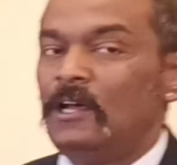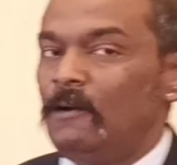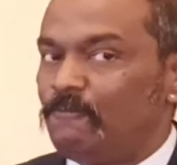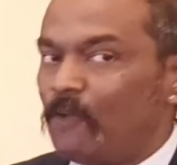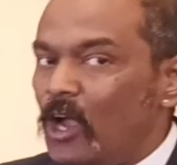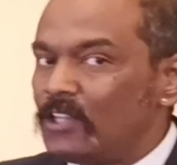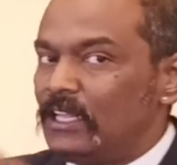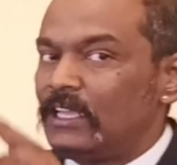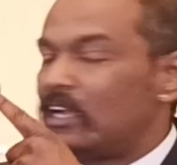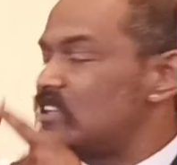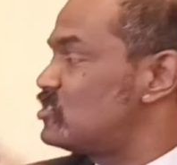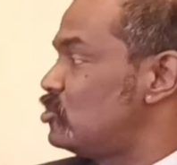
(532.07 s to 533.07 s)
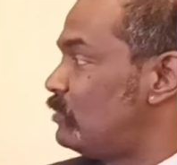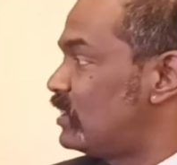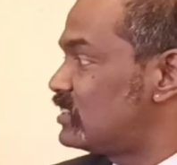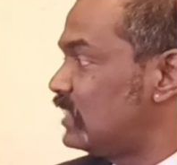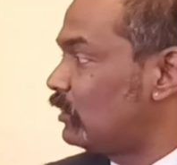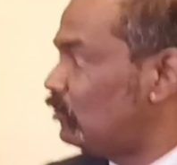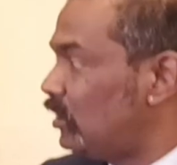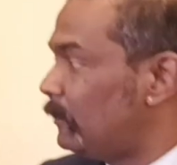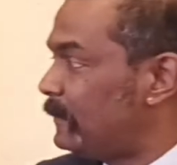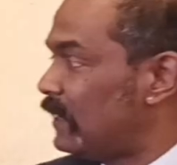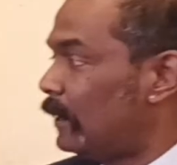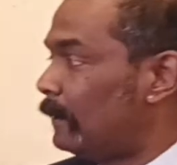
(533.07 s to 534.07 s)
for the consumer's
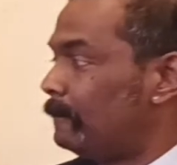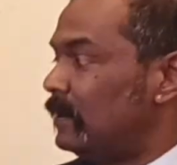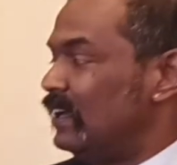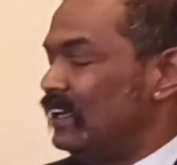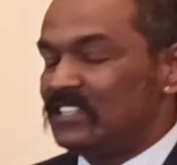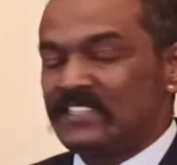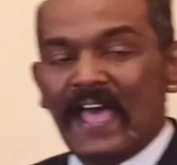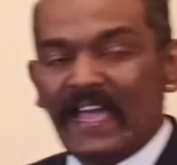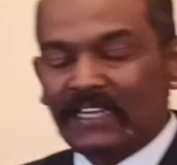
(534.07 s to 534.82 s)
equilibrium is that